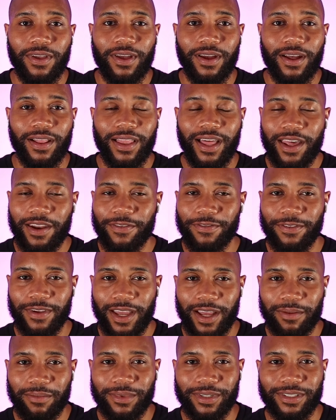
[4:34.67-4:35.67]
a lot of
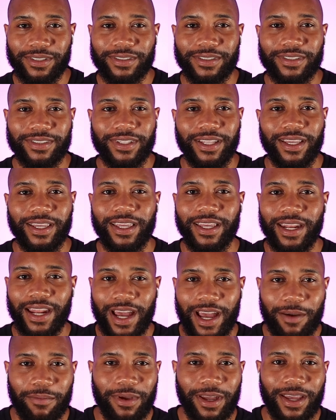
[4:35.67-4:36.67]
families, they get
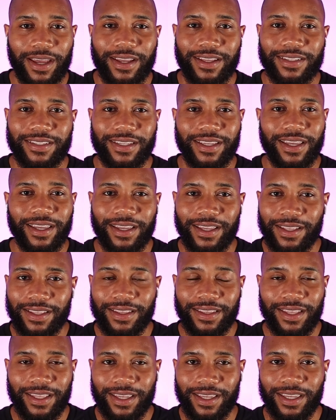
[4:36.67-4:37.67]
iPads and
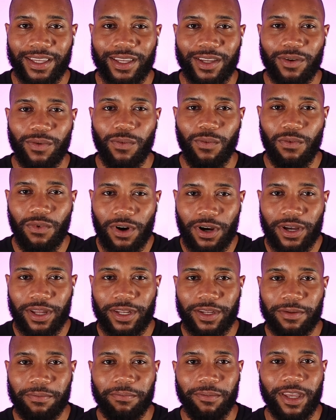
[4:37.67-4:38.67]
they get
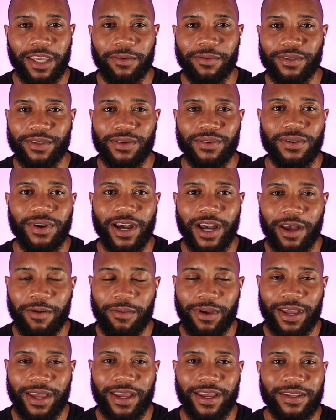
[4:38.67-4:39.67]
1, maybe 2
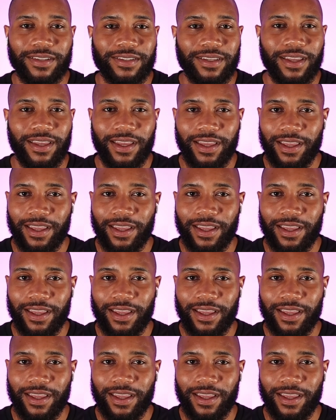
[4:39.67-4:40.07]
iPads.